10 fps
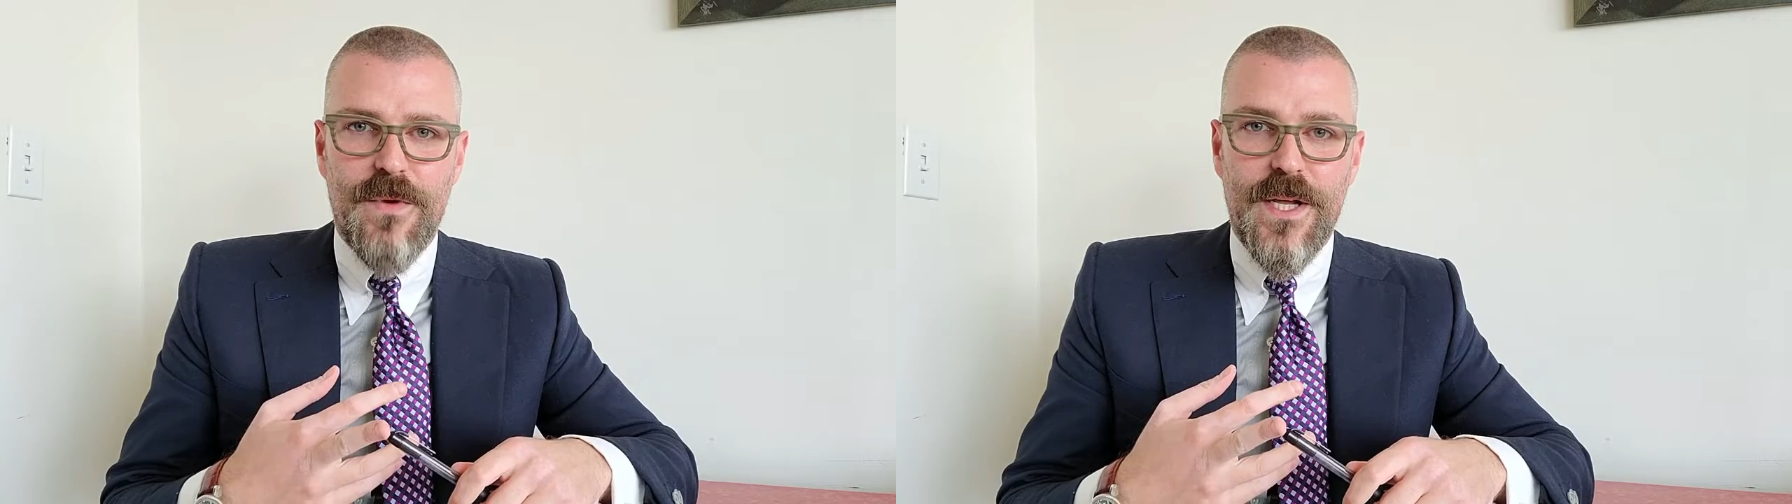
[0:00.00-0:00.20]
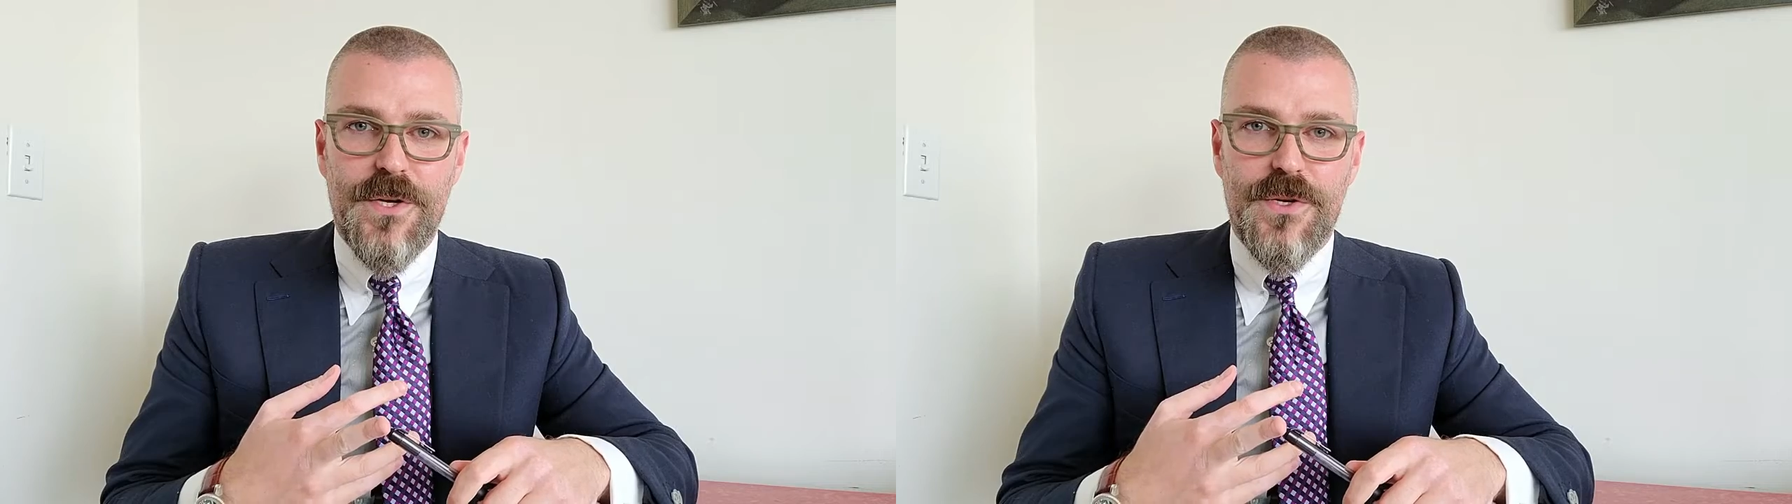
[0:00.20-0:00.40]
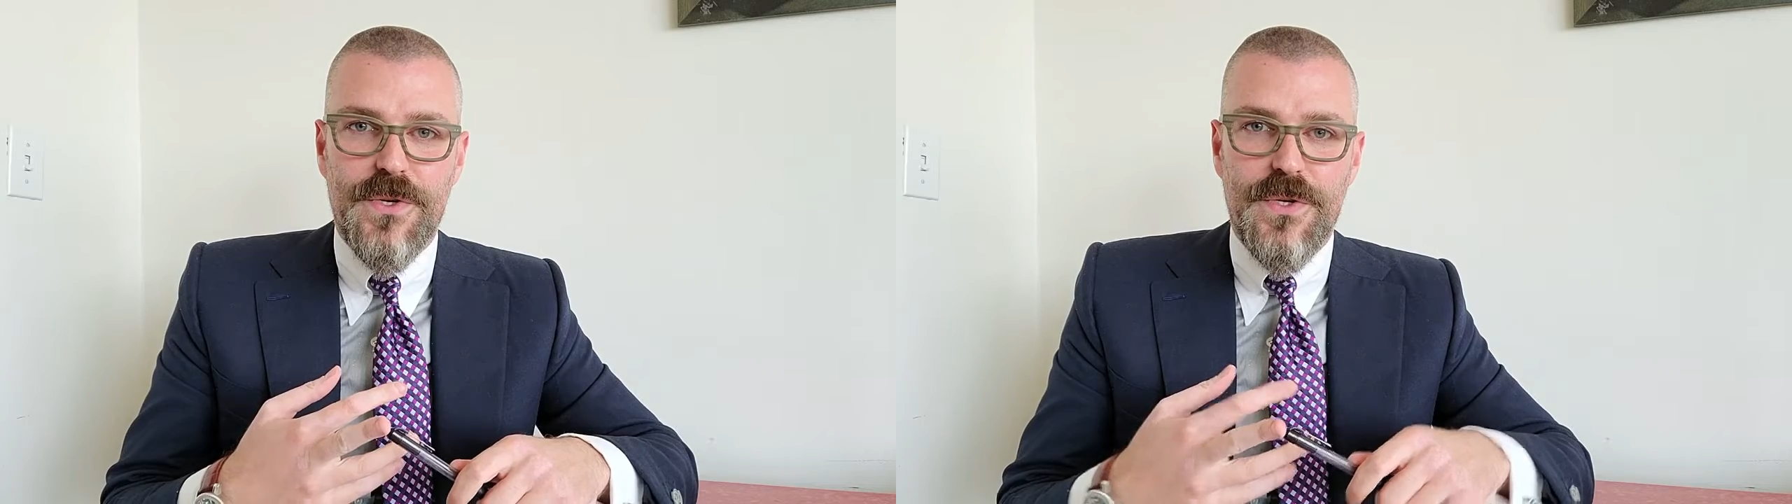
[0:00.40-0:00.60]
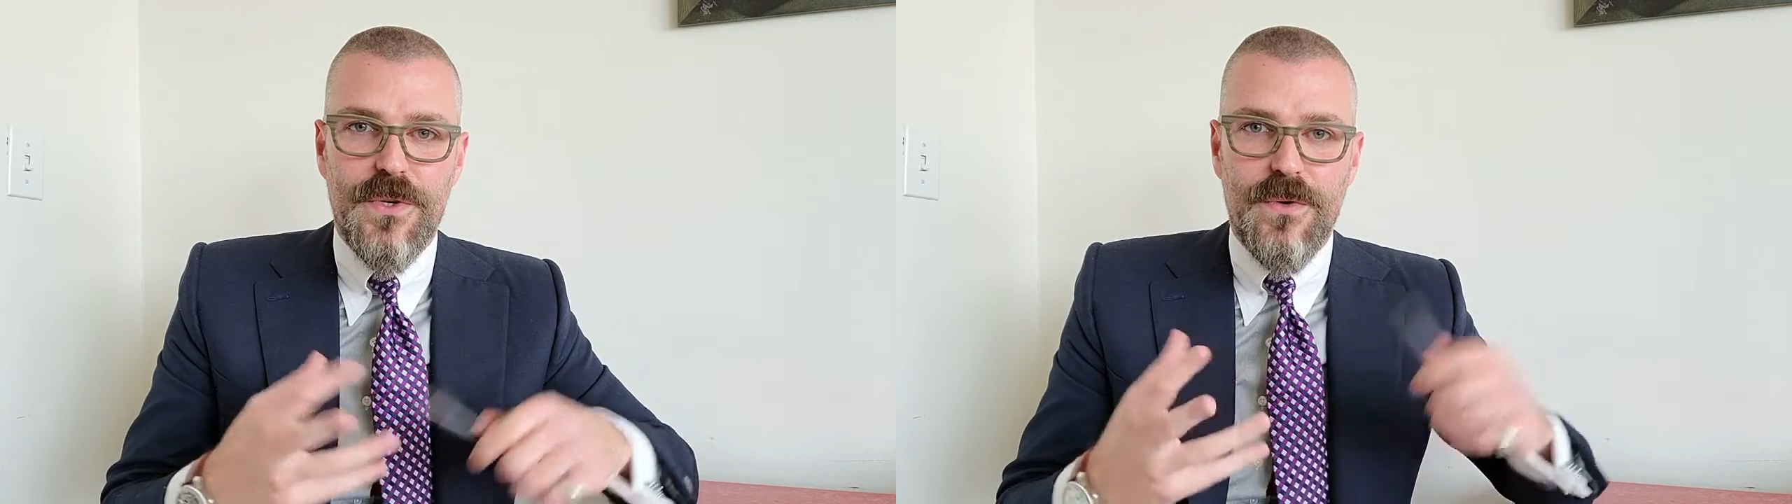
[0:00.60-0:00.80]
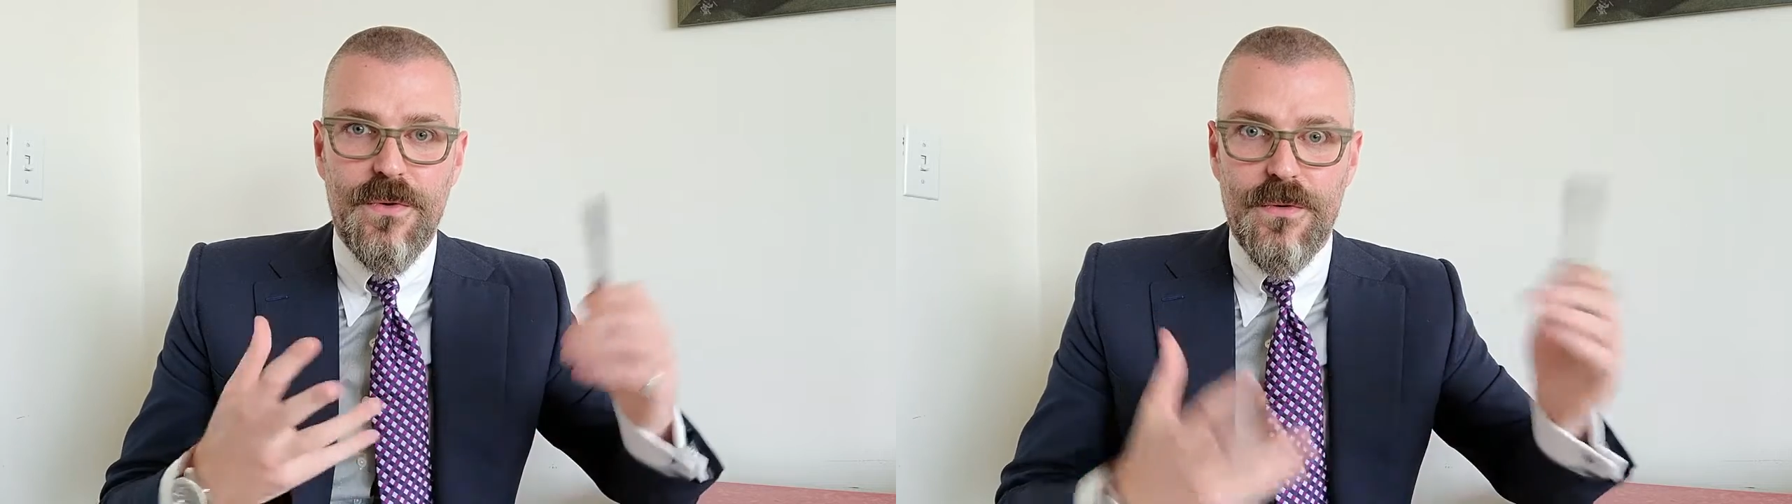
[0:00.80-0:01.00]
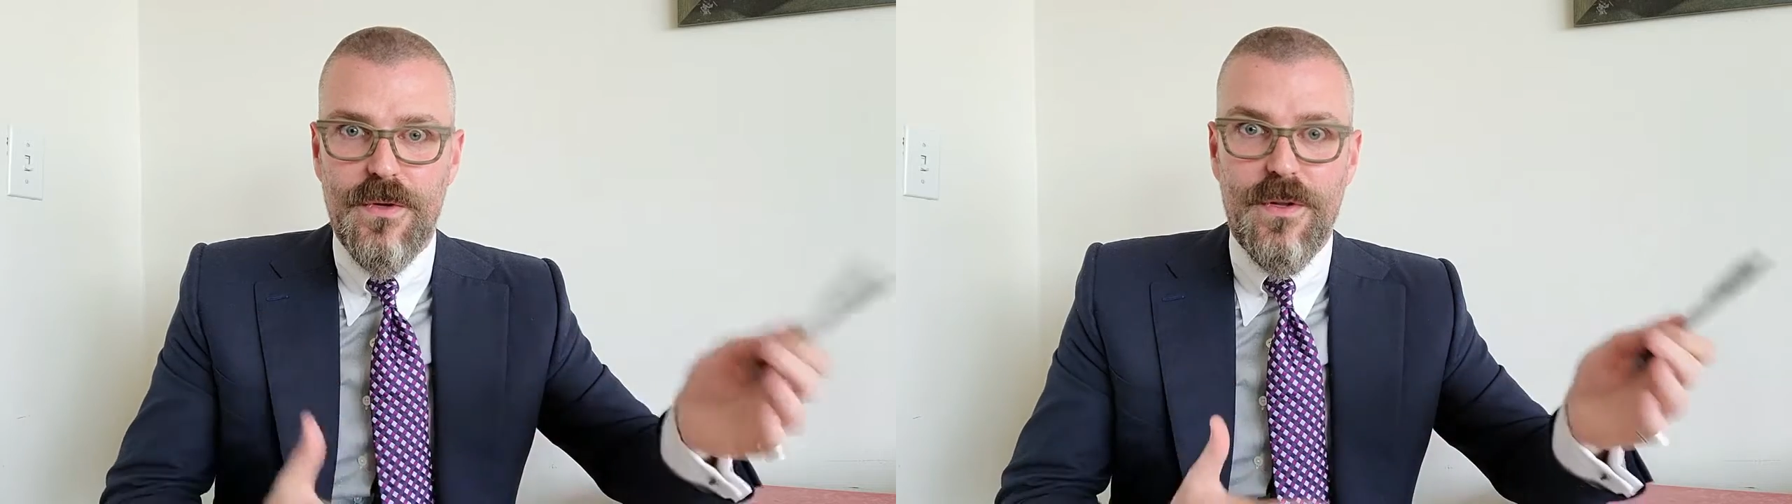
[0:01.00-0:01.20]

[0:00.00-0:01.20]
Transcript: relation to